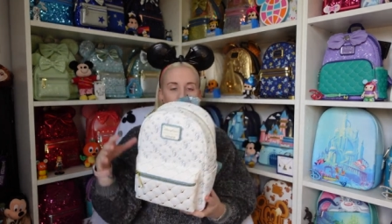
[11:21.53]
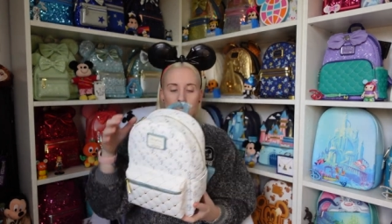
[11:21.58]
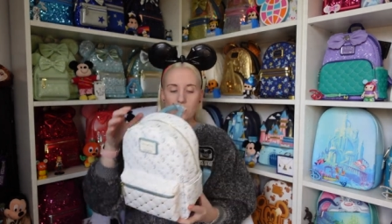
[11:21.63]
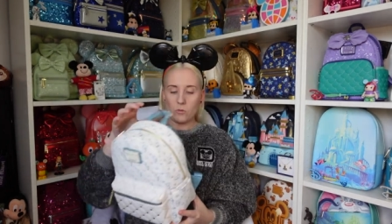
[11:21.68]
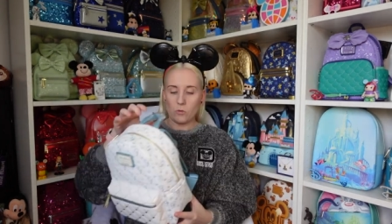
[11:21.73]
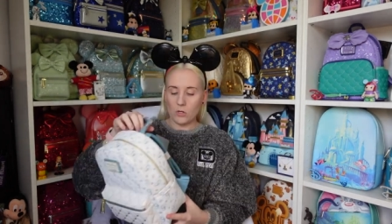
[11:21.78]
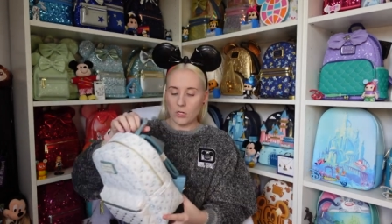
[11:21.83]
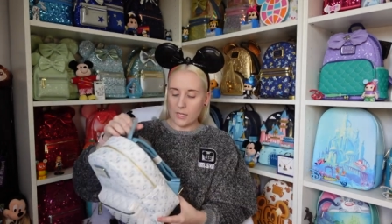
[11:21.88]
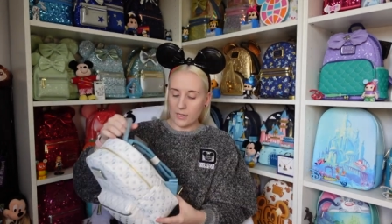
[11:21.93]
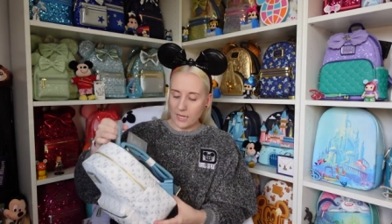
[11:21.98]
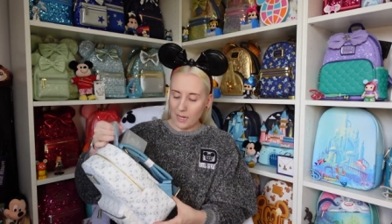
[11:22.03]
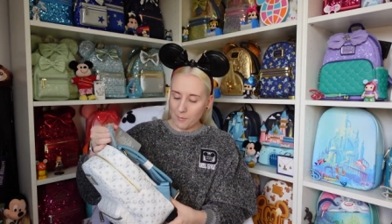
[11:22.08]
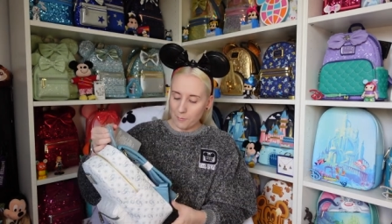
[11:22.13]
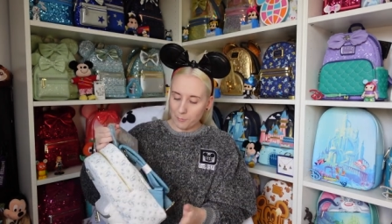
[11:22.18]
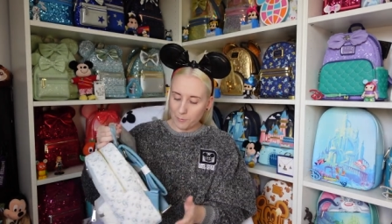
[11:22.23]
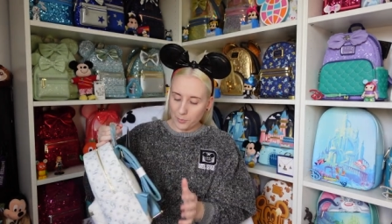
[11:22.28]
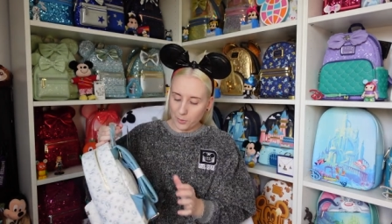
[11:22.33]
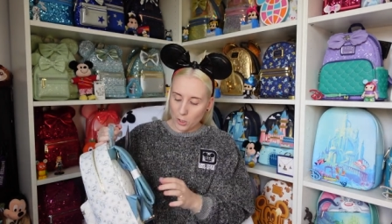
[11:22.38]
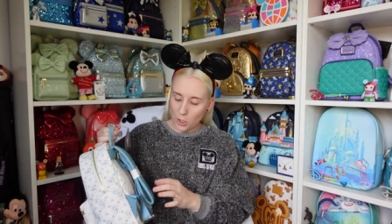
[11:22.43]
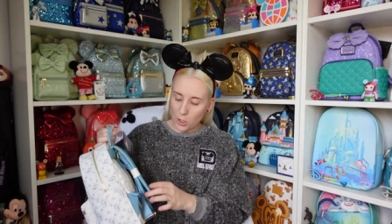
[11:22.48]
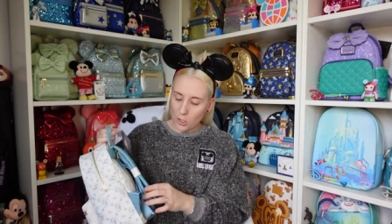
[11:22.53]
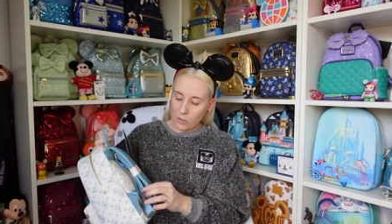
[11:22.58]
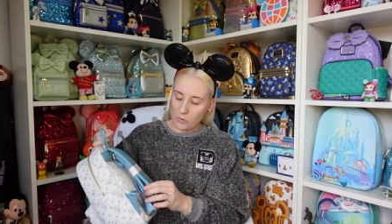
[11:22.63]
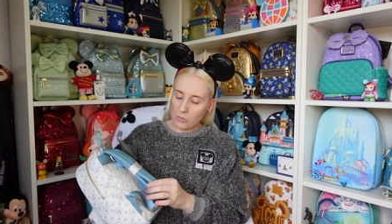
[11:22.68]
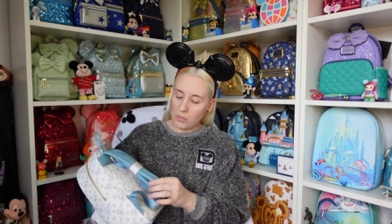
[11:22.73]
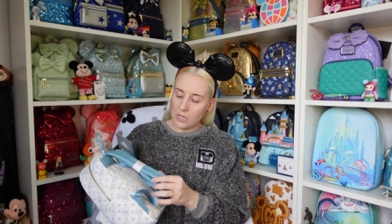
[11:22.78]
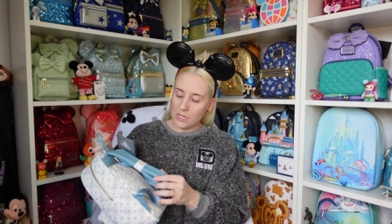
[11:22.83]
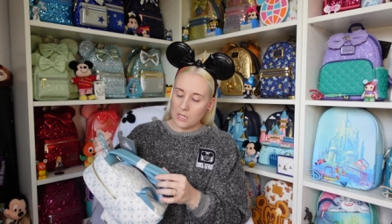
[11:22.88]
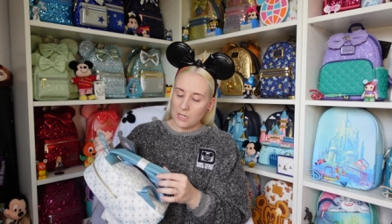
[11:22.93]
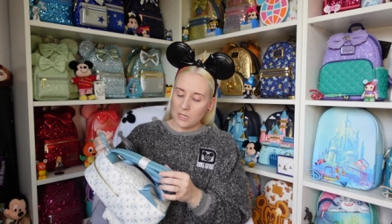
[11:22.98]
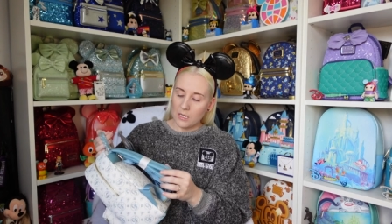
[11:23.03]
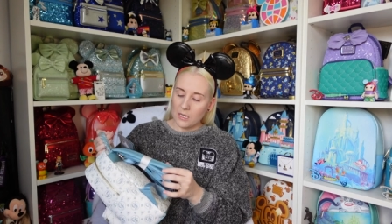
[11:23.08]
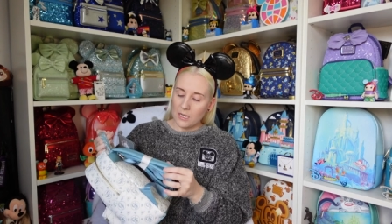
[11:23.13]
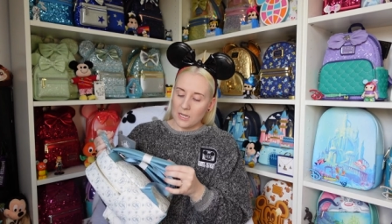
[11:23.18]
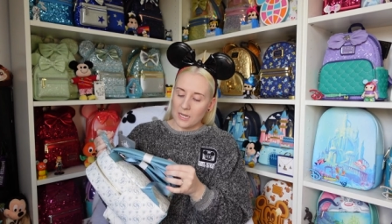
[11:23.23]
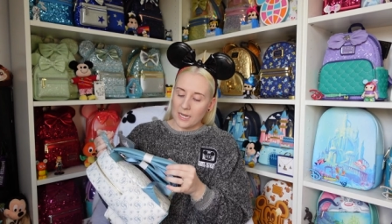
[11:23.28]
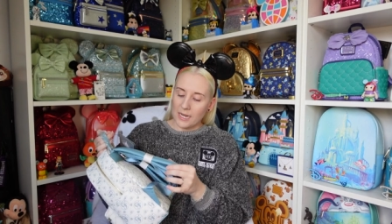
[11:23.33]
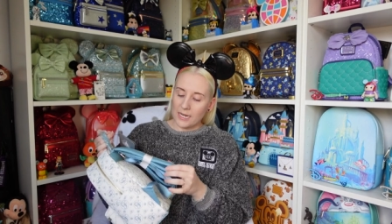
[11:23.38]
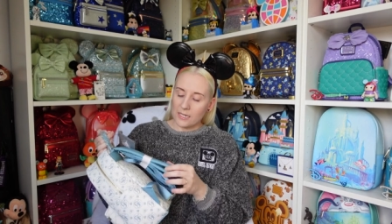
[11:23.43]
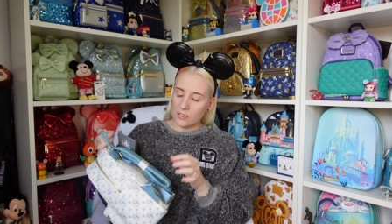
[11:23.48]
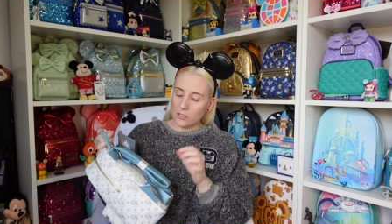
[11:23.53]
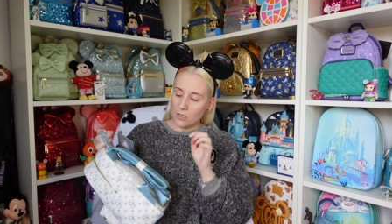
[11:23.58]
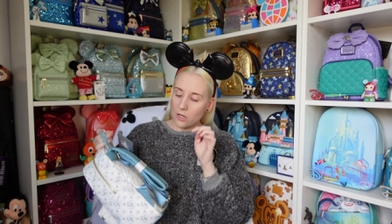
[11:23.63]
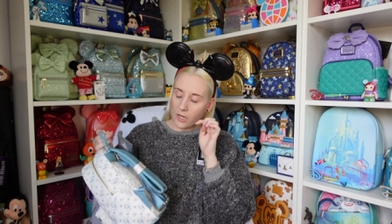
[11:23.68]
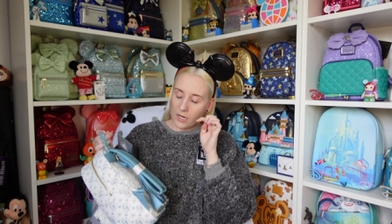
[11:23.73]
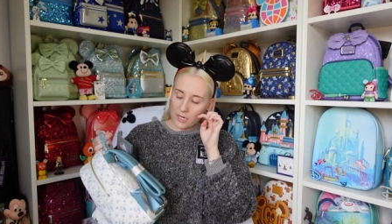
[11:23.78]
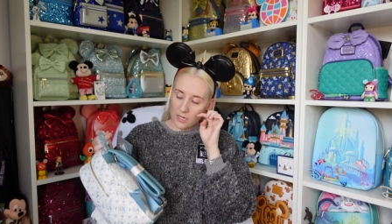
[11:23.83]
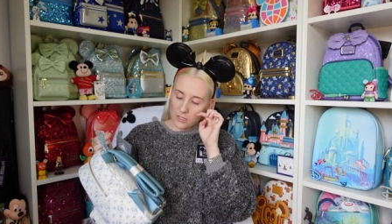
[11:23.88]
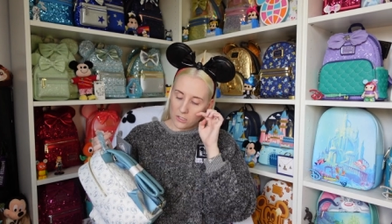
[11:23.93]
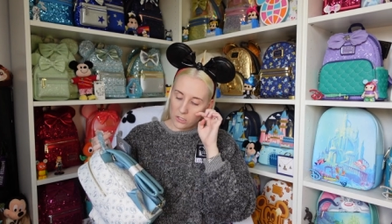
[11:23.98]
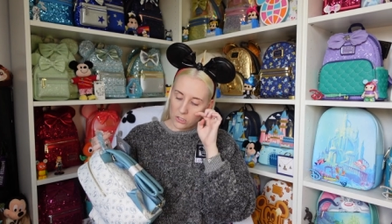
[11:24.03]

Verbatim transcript: this one. And that blue, it's like a